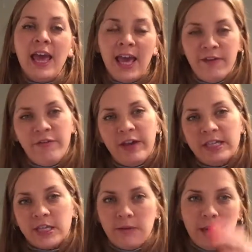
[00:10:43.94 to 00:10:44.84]
if
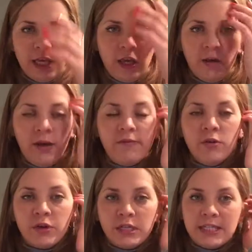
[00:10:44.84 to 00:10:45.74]
it's going to if
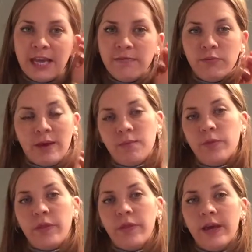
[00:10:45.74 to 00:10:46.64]
you're going to save way
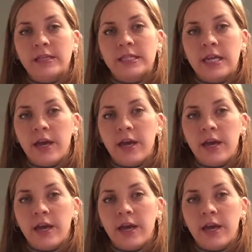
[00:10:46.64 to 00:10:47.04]
more than that